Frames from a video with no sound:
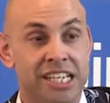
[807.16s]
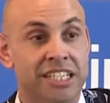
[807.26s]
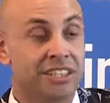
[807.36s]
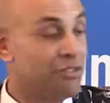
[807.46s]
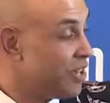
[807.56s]

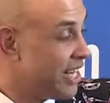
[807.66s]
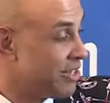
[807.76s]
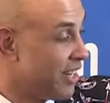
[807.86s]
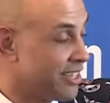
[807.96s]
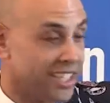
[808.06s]
So a really
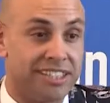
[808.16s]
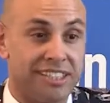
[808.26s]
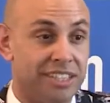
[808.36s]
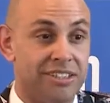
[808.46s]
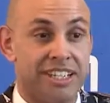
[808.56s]
great thing to
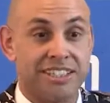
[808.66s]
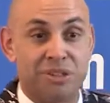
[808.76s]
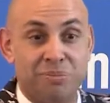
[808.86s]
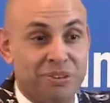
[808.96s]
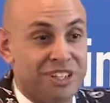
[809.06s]
do is to
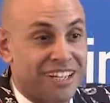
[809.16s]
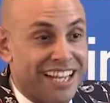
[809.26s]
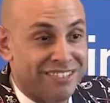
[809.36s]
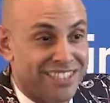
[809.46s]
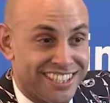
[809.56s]
appoint your
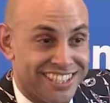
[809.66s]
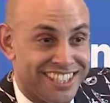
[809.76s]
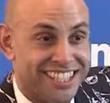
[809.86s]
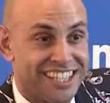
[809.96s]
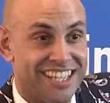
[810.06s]
accountant
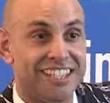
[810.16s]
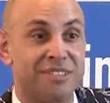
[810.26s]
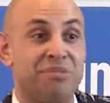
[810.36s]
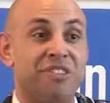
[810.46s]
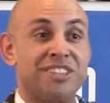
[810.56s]
as a
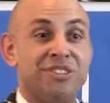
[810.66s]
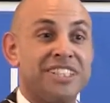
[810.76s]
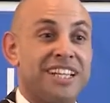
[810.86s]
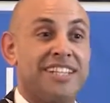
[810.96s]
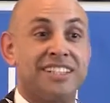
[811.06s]
professional
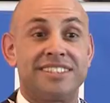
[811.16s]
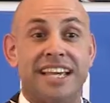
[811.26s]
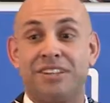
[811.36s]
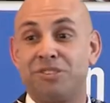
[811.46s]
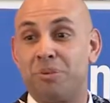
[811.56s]
executor to
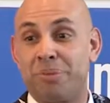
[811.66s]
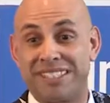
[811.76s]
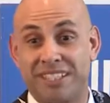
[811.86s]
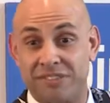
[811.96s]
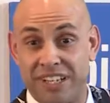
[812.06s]
handle your
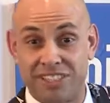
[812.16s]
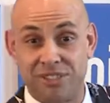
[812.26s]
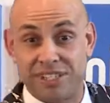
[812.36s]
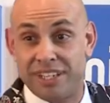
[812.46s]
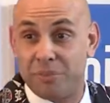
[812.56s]
business affairs. You
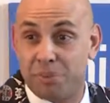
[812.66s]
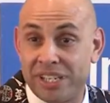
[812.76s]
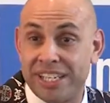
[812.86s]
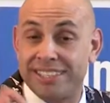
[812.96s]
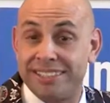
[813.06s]
can
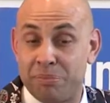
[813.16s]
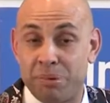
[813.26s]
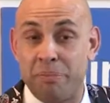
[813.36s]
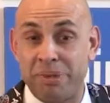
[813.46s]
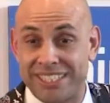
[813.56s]
appoint a
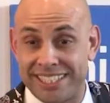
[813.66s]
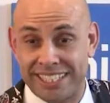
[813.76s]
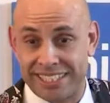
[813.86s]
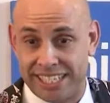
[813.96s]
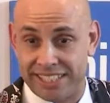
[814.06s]
separate business
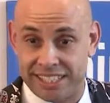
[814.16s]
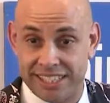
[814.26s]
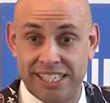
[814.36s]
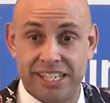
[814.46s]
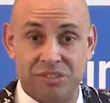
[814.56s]
executor
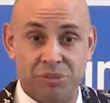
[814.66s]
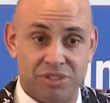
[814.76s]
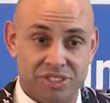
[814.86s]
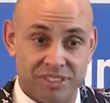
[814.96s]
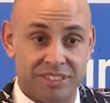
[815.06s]
if you
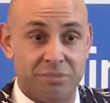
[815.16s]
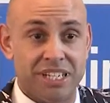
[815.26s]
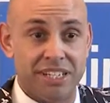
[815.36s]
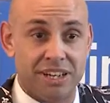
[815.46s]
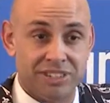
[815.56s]
want to, somebody
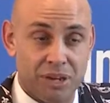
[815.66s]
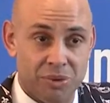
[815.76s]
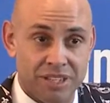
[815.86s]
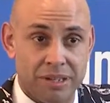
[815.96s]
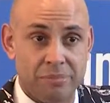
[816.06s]
that knows how to
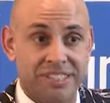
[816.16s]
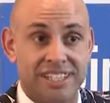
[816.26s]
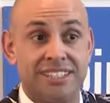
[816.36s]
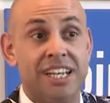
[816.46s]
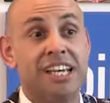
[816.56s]
wind up the business.